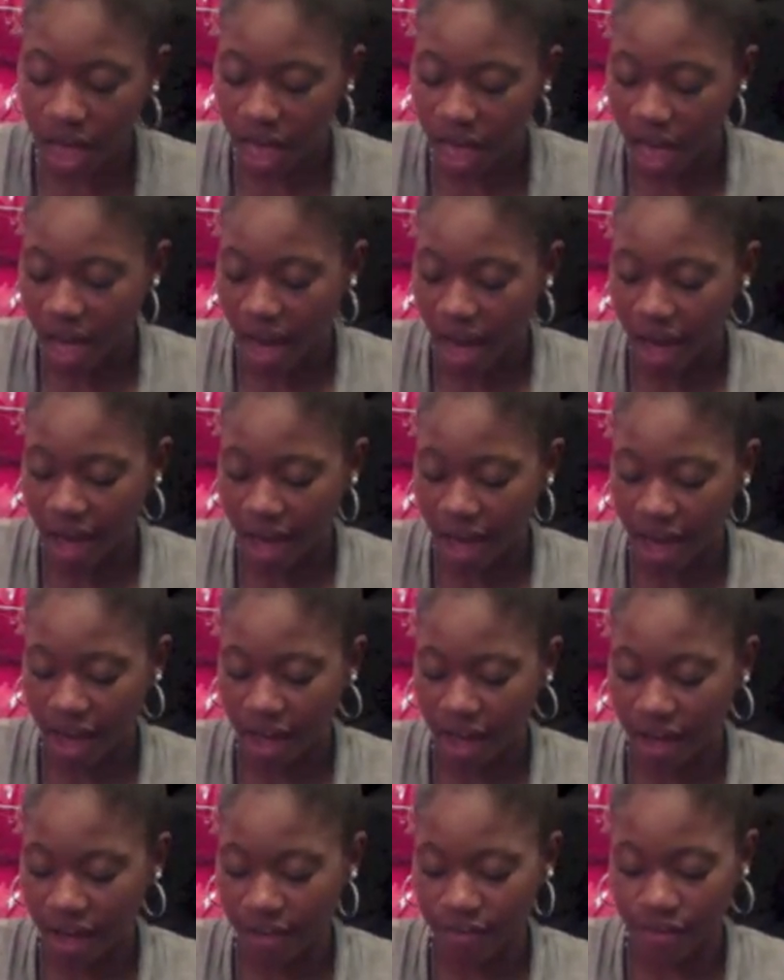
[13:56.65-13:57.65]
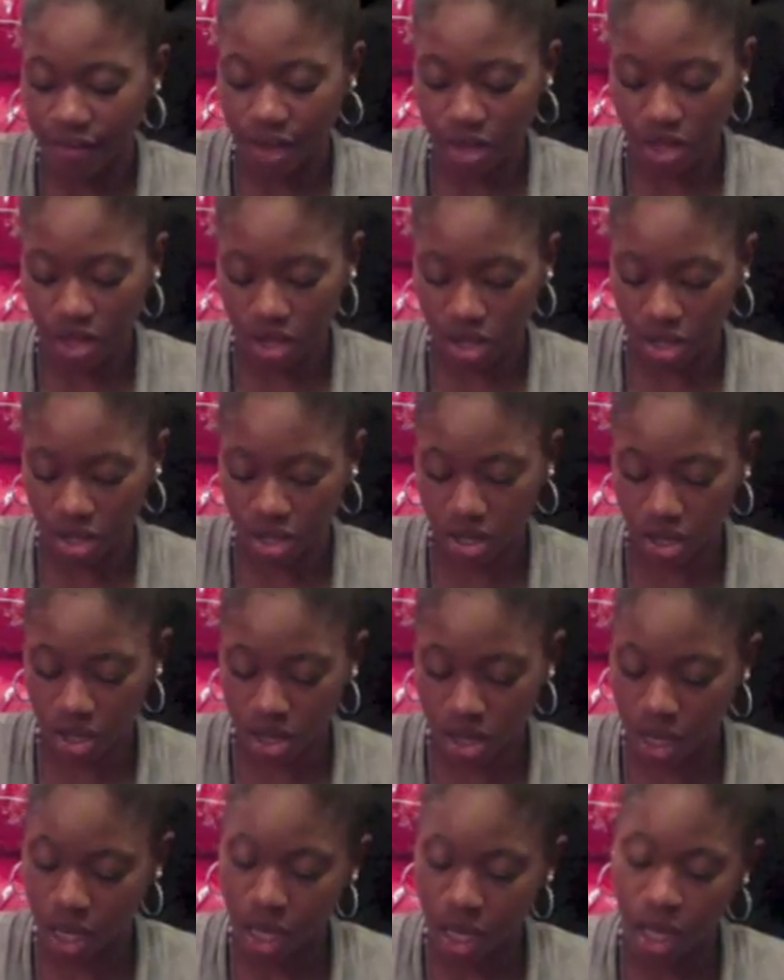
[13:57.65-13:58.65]
I have
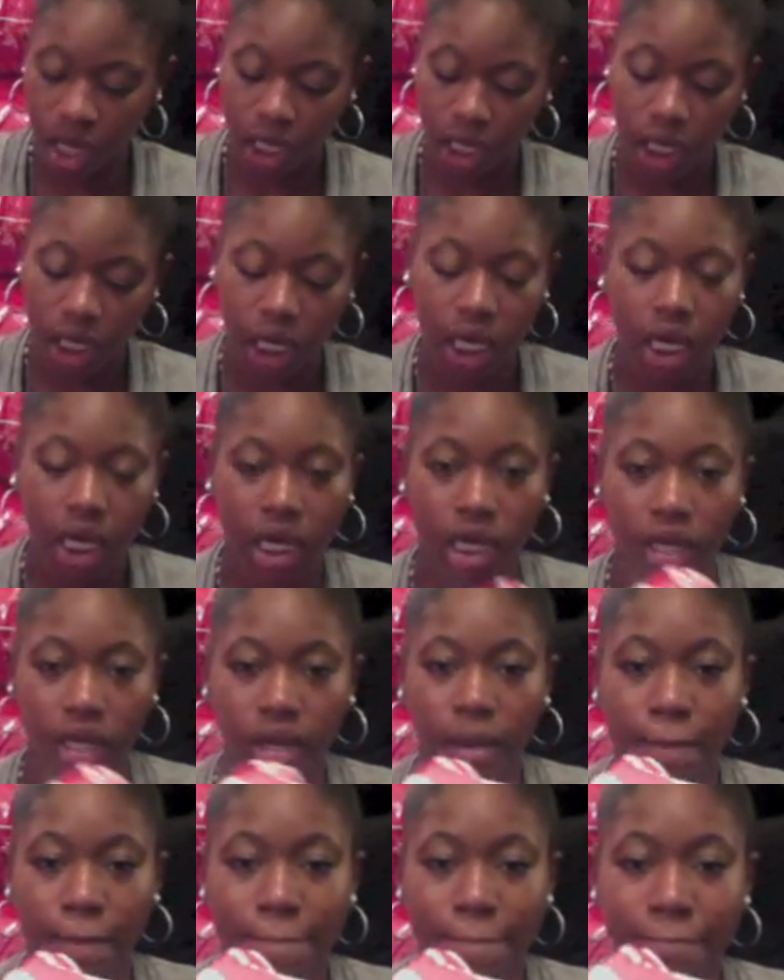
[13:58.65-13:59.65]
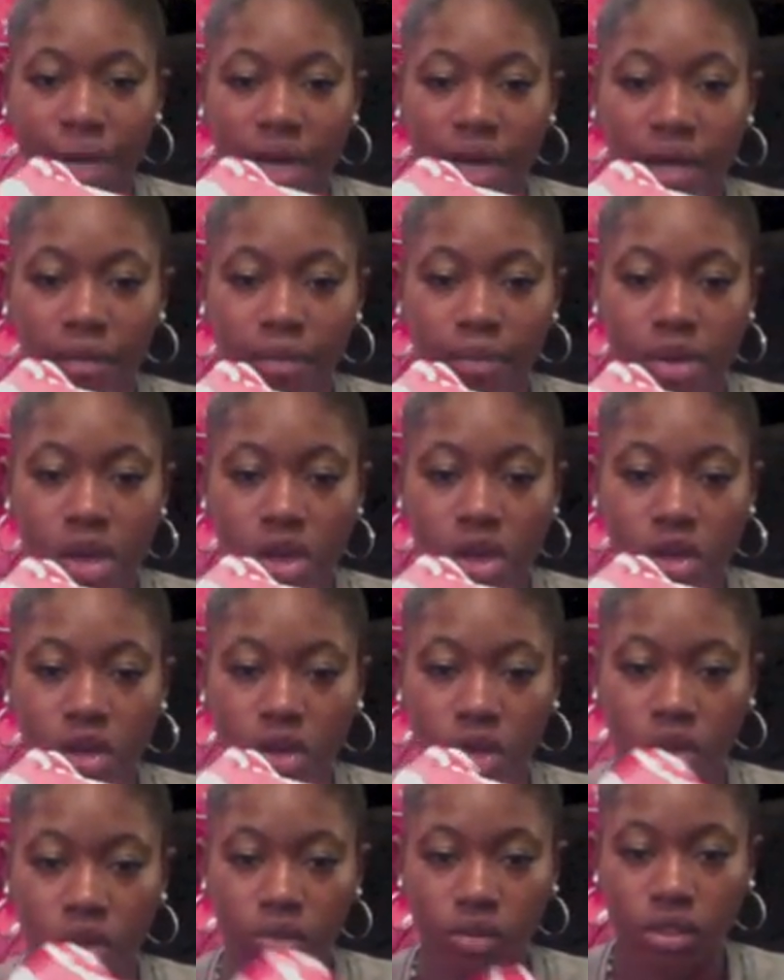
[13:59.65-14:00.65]
a body
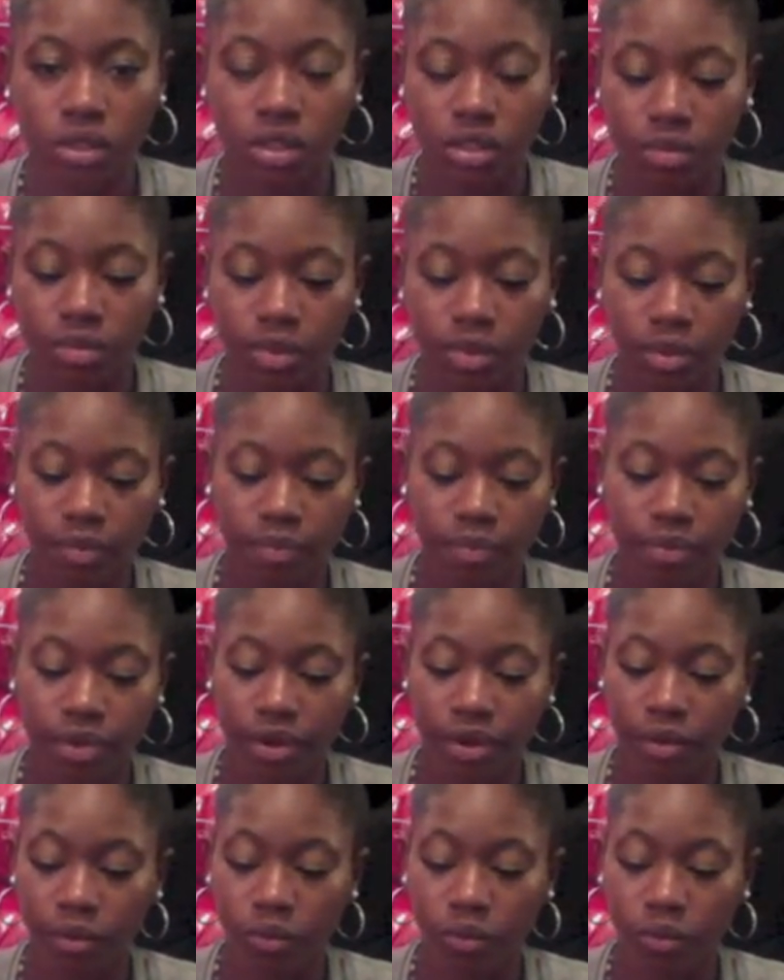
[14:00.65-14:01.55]
pillow zebra print